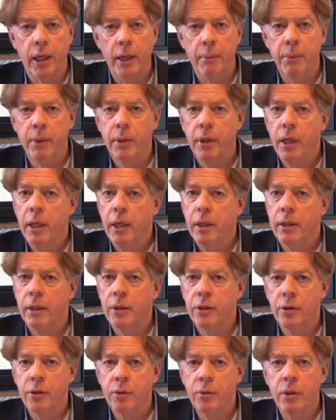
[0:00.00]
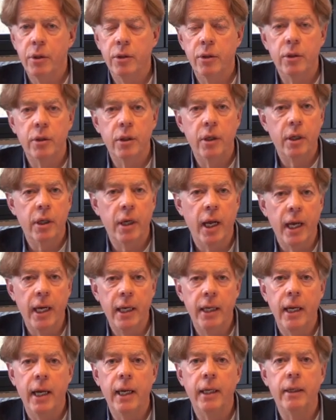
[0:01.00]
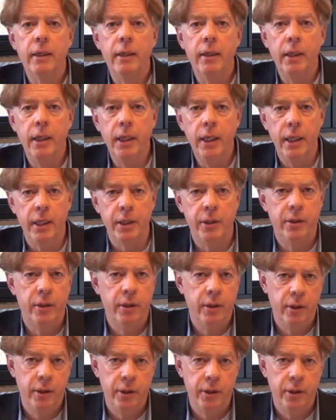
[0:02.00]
lab, that students gain at least